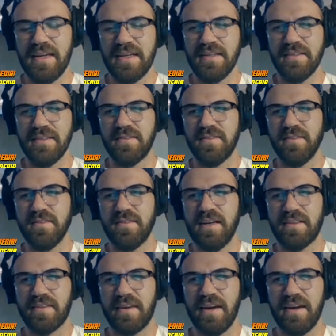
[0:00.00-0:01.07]
and
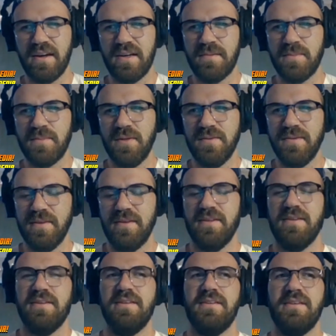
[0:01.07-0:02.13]
Death Cab
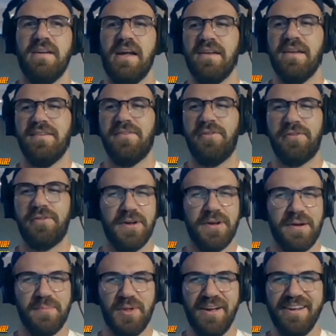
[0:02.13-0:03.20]
and Third
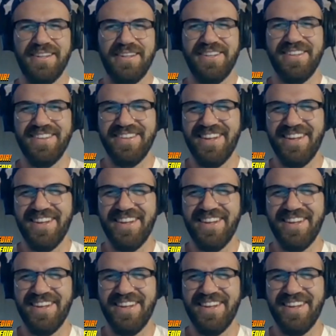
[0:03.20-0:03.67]
Eye Blind.